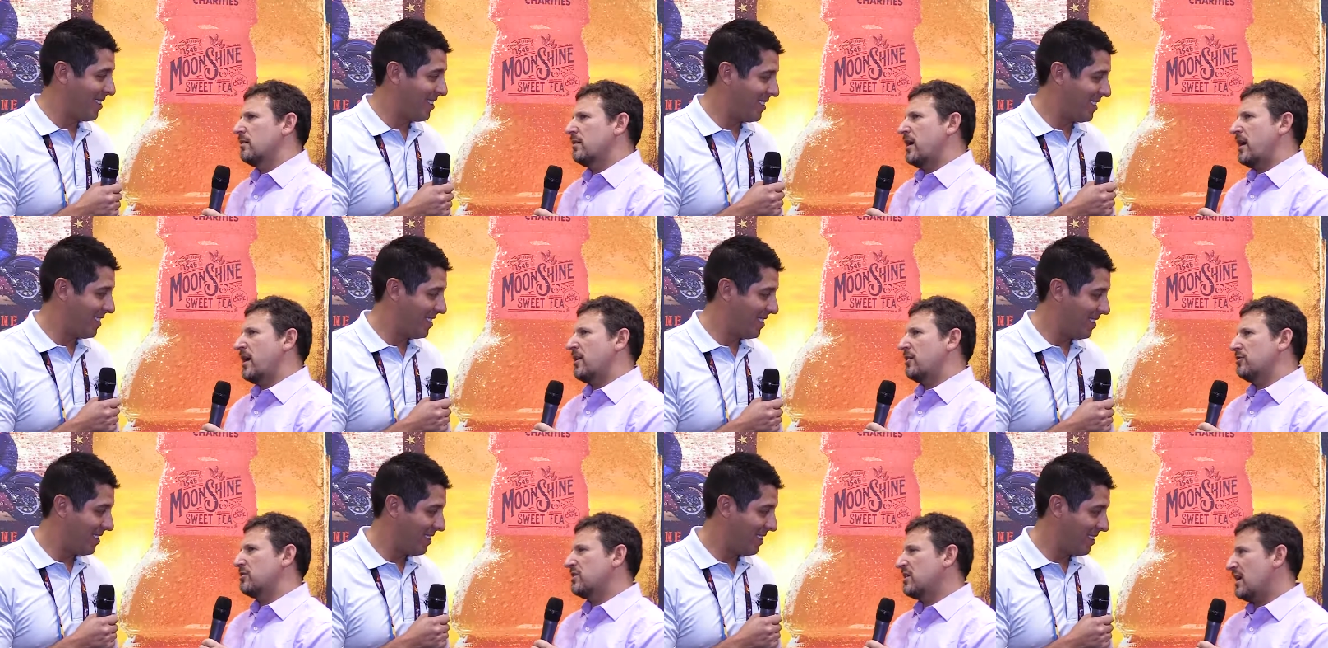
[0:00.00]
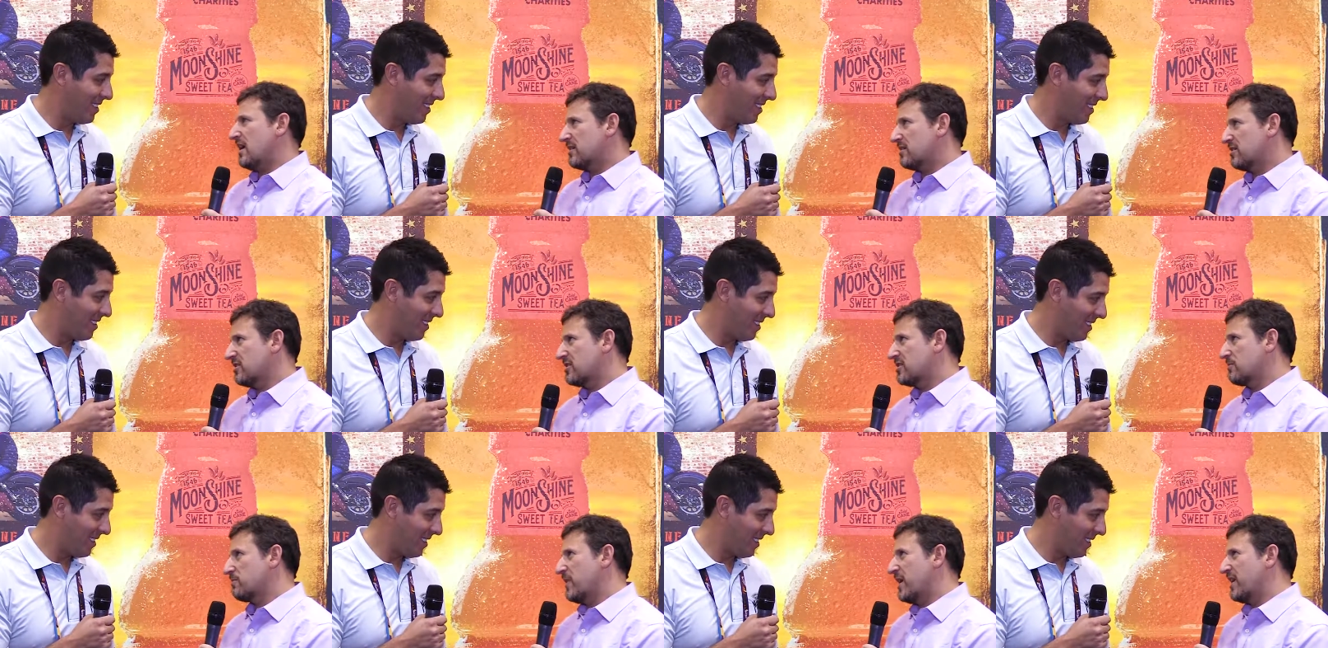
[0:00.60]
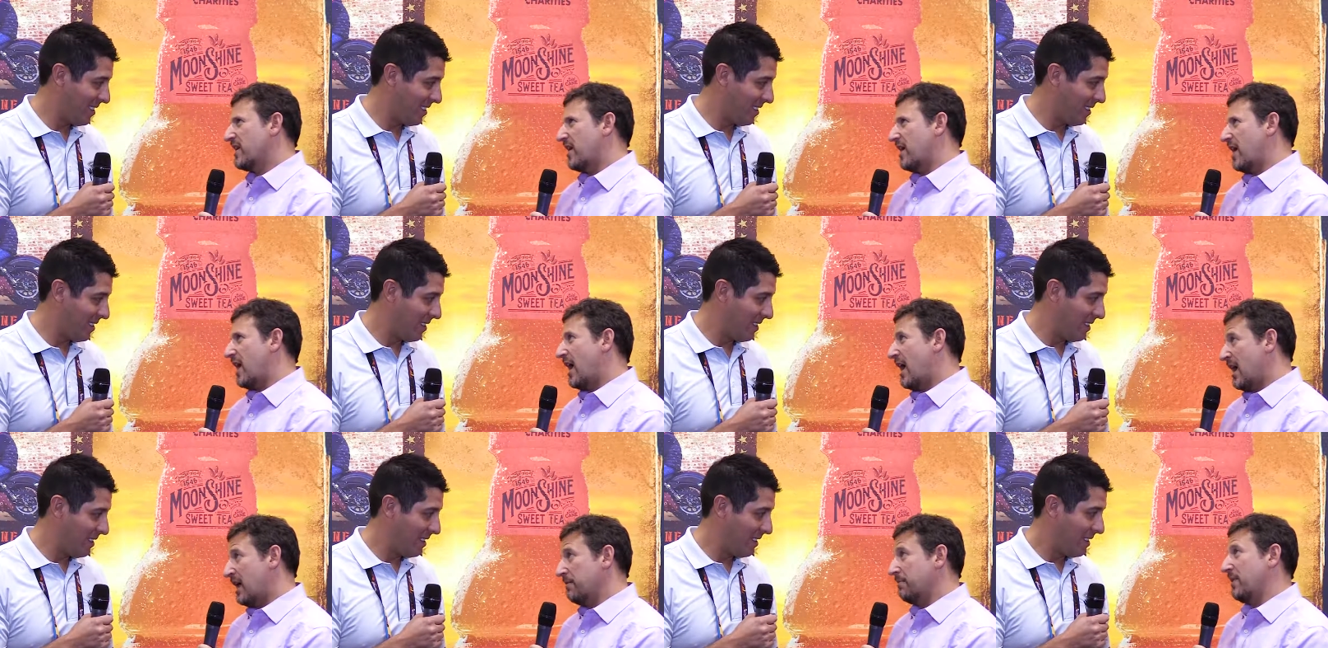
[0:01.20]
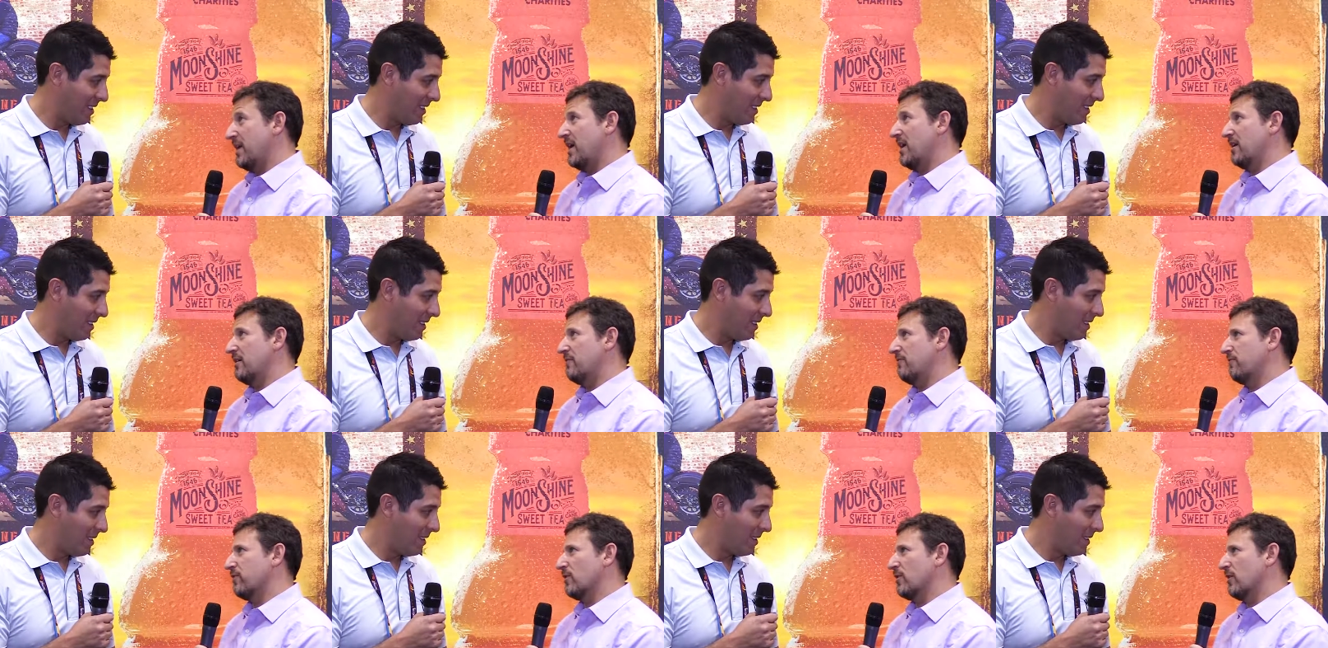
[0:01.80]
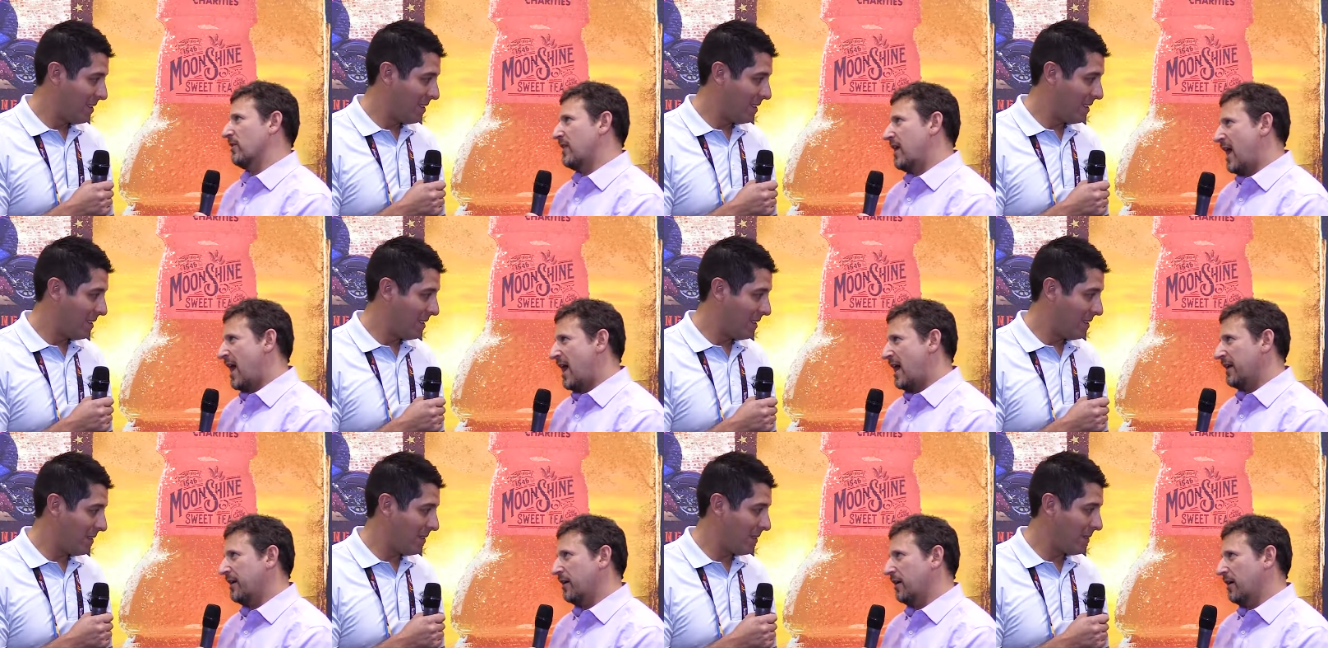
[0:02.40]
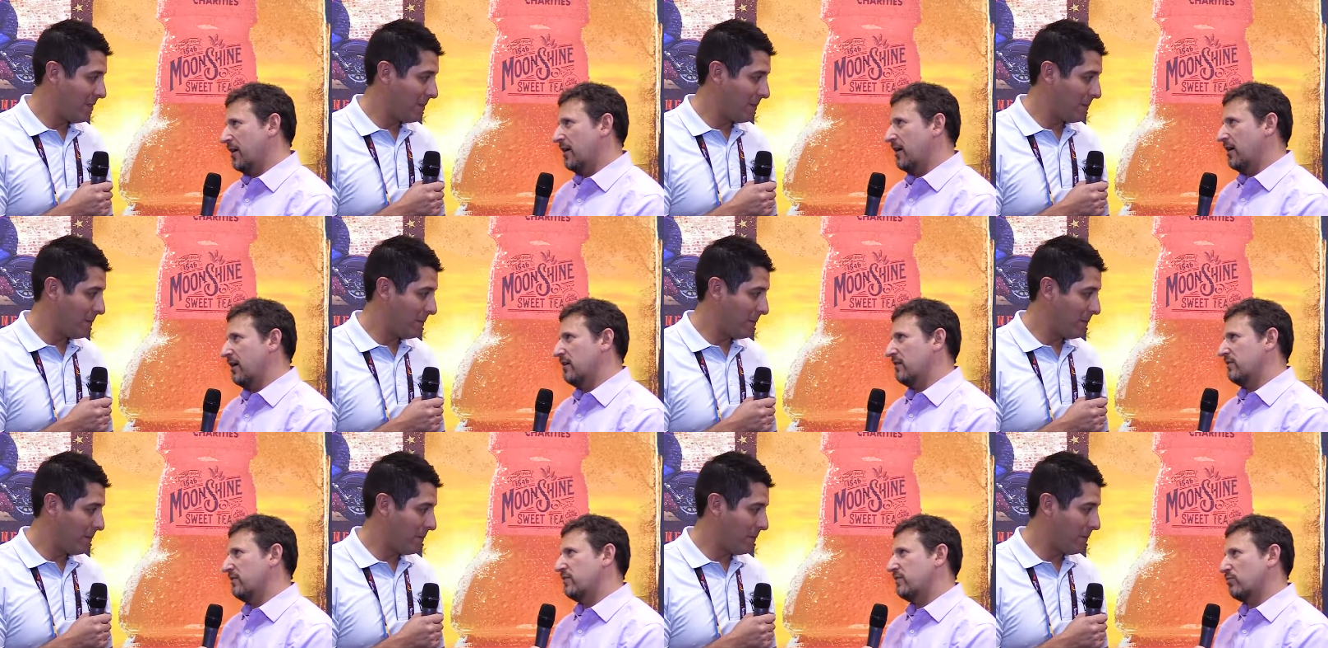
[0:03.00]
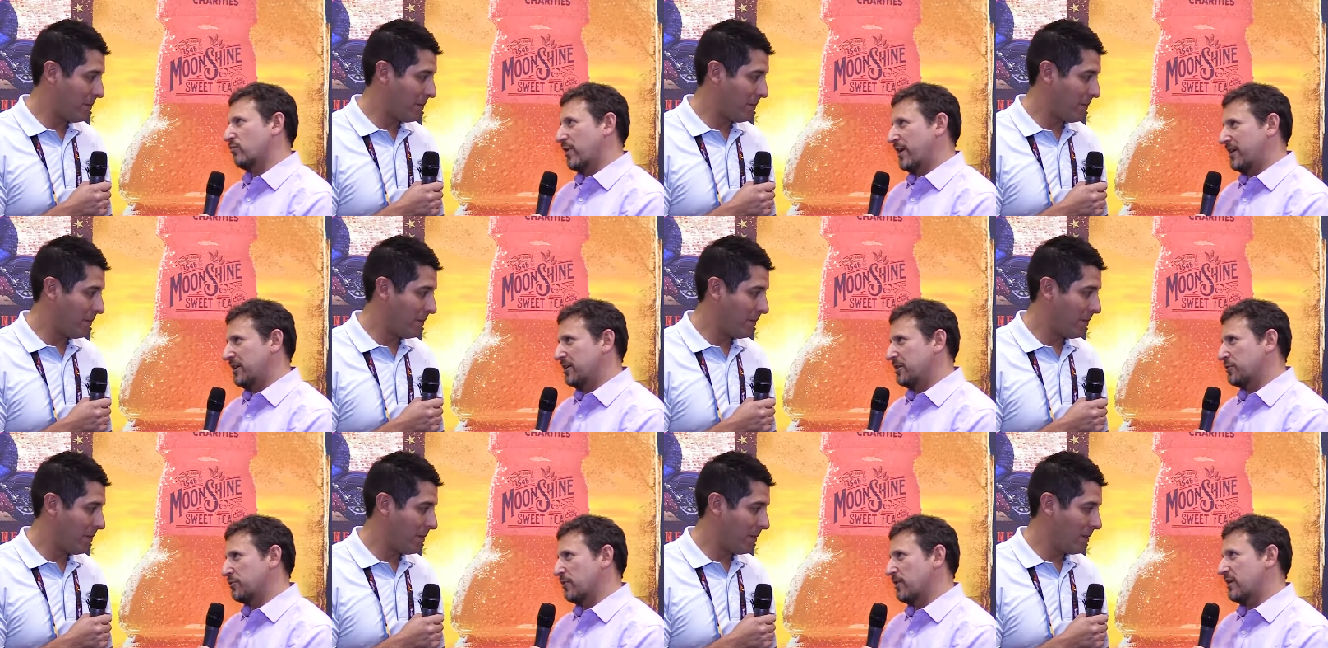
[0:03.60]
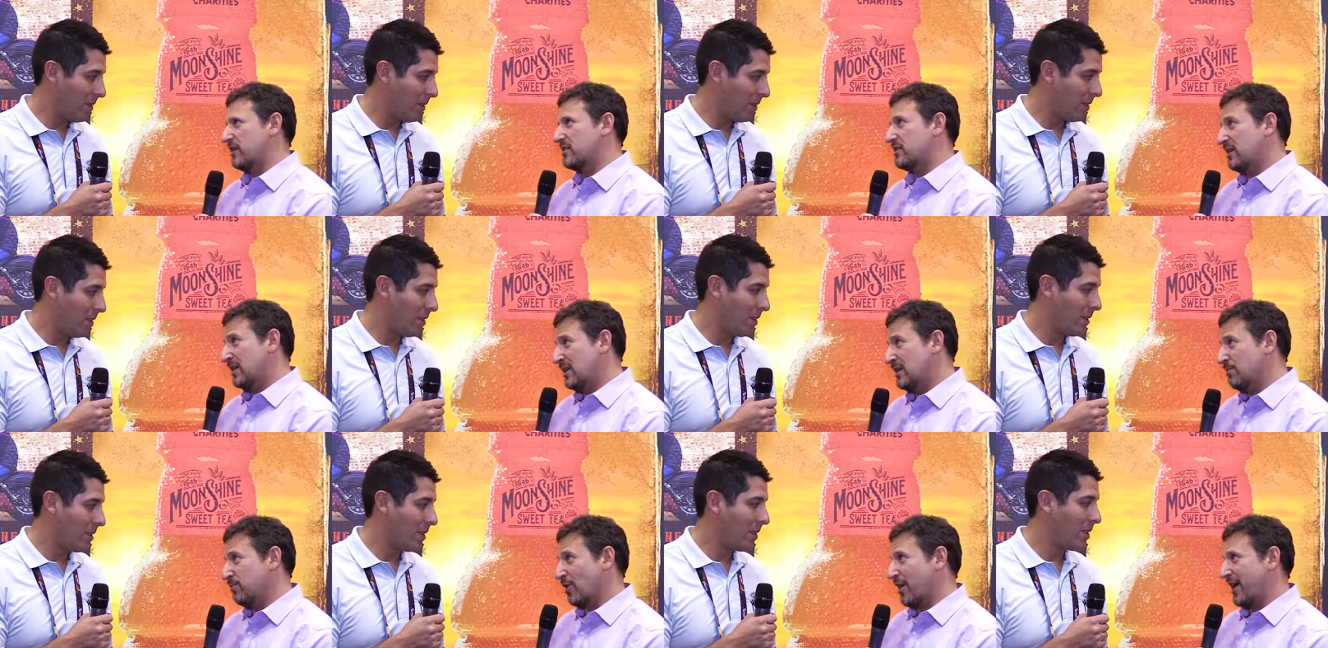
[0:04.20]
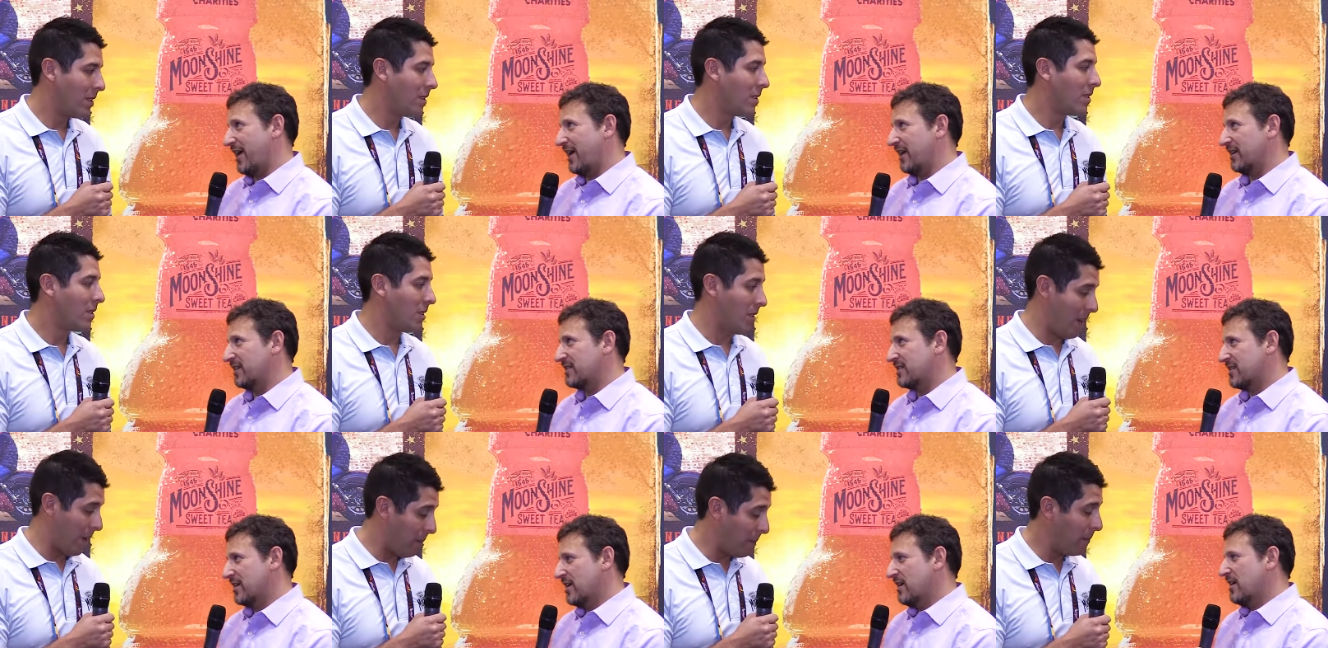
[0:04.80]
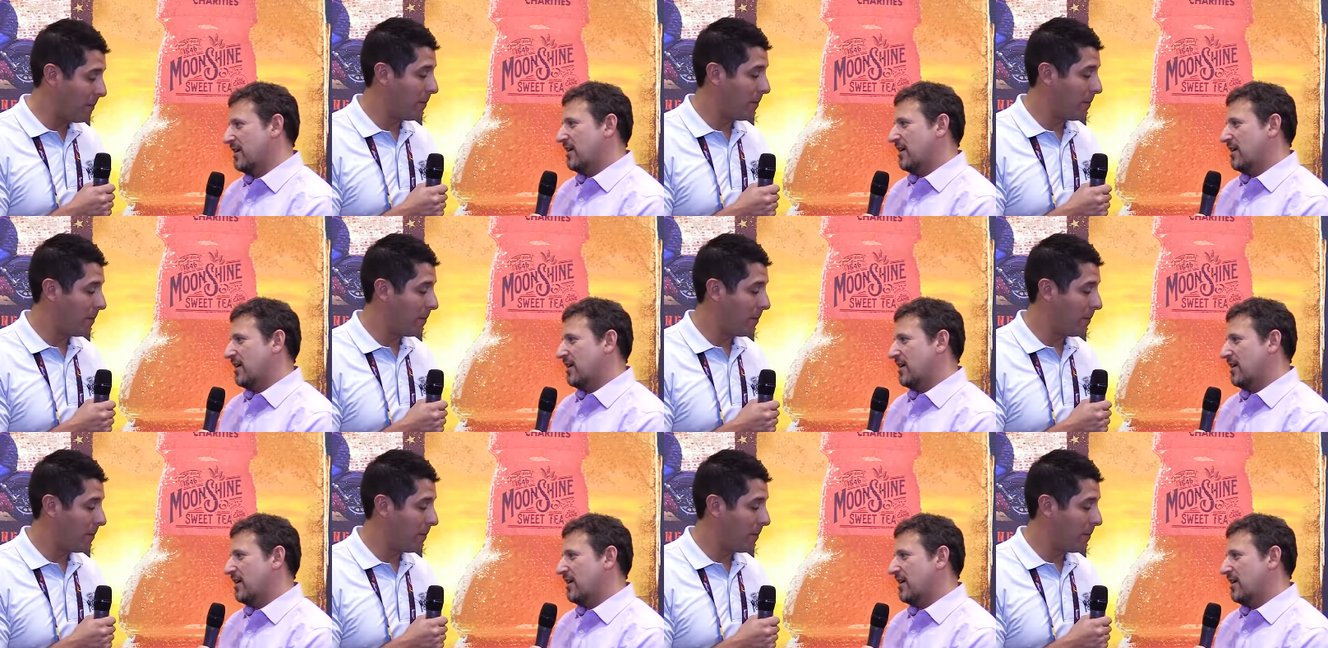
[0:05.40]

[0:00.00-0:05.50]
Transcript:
Speaker 1: Now, Texas has been a hotbed for a lot of ready to drink tea brands. Yep.